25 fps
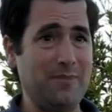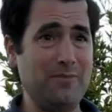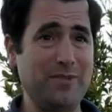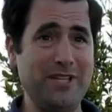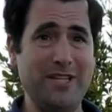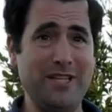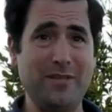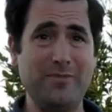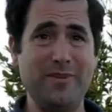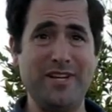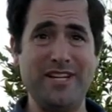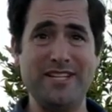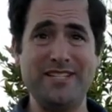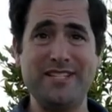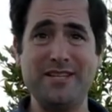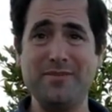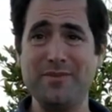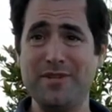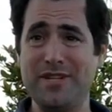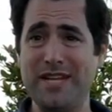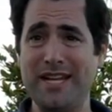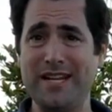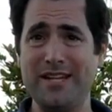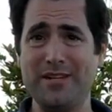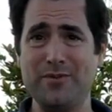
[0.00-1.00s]
a little bit
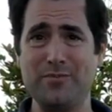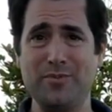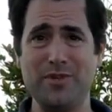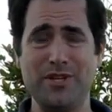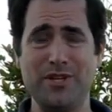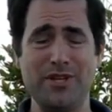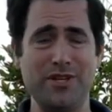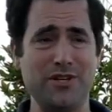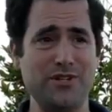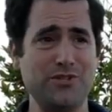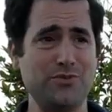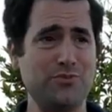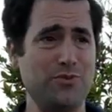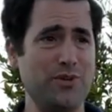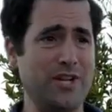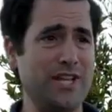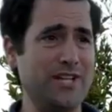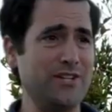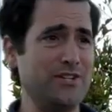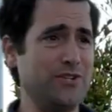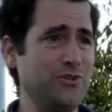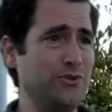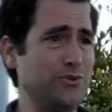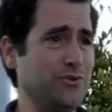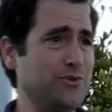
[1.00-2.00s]
intimidated because what
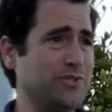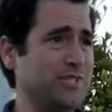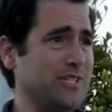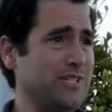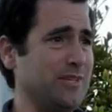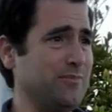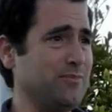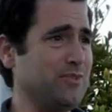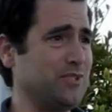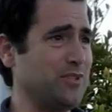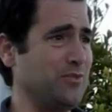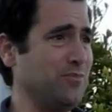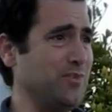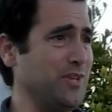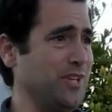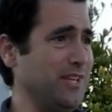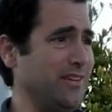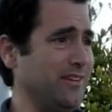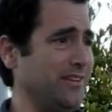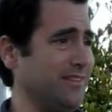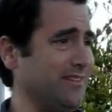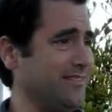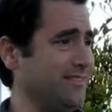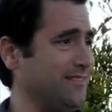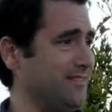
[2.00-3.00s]
I do seems to
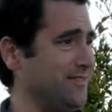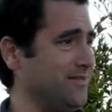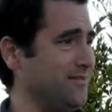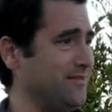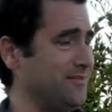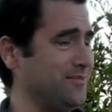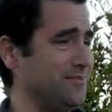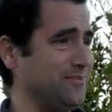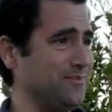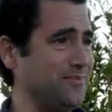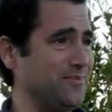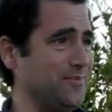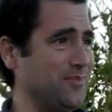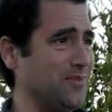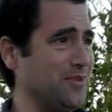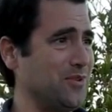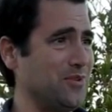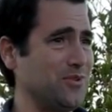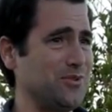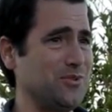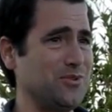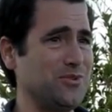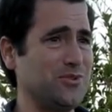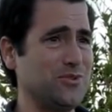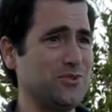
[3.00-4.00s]
be
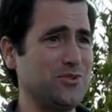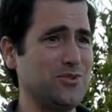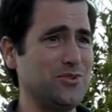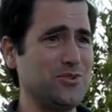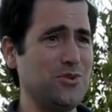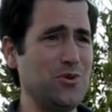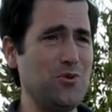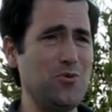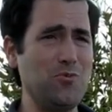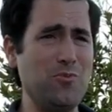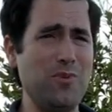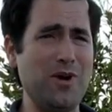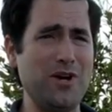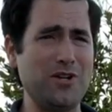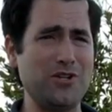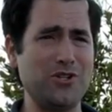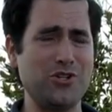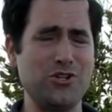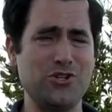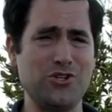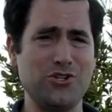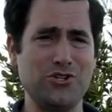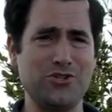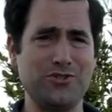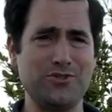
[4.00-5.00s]
so
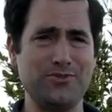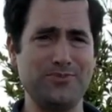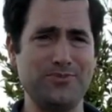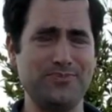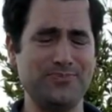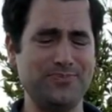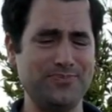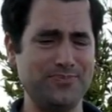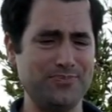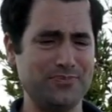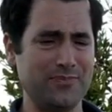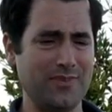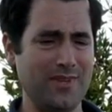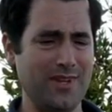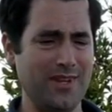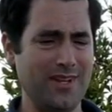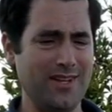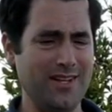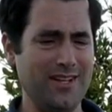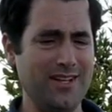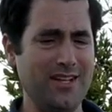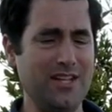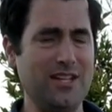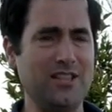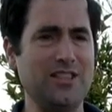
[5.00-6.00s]
much
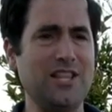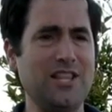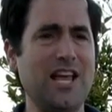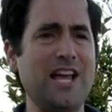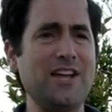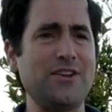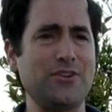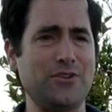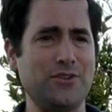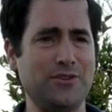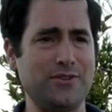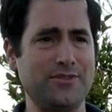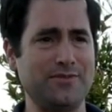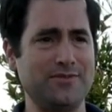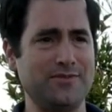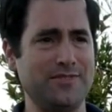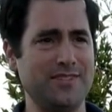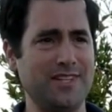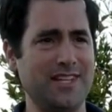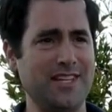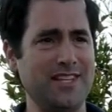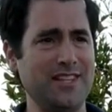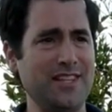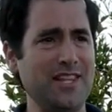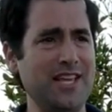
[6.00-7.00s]
lighter
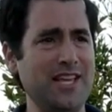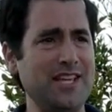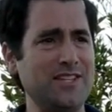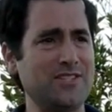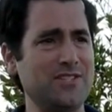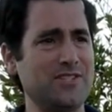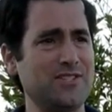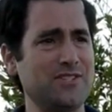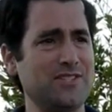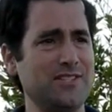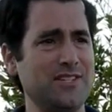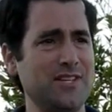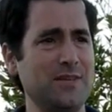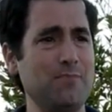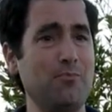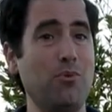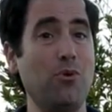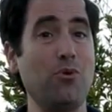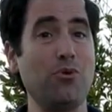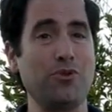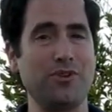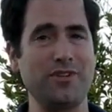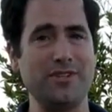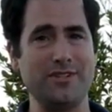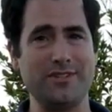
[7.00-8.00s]
and less
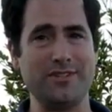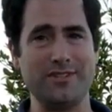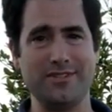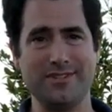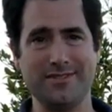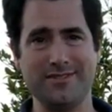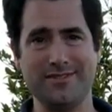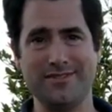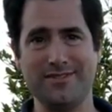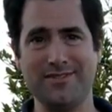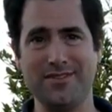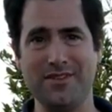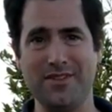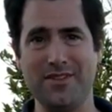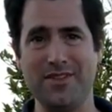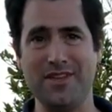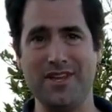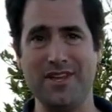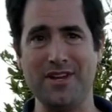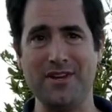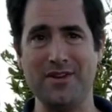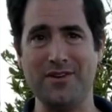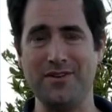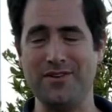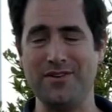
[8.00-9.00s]
important
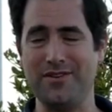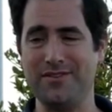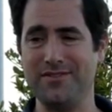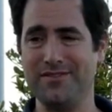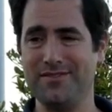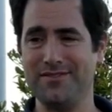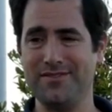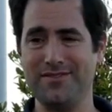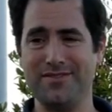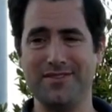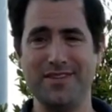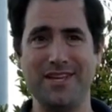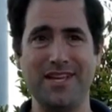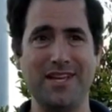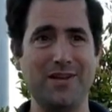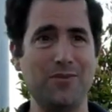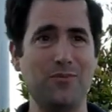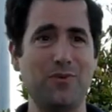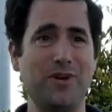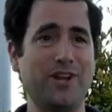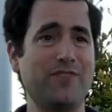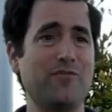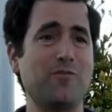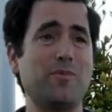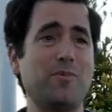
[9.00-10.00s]
than
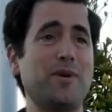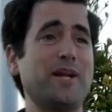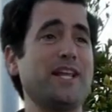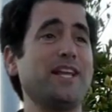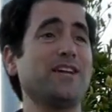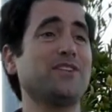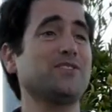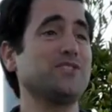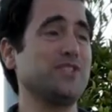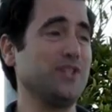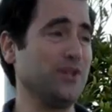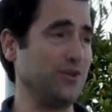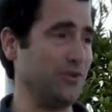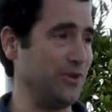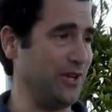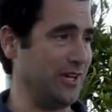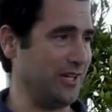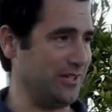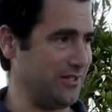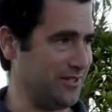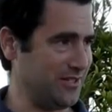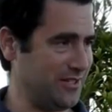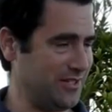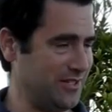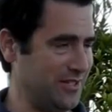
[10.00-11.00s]
what everybody else here
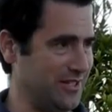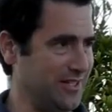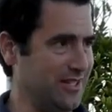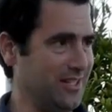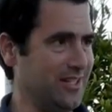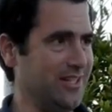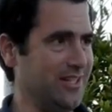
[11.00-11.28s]
does.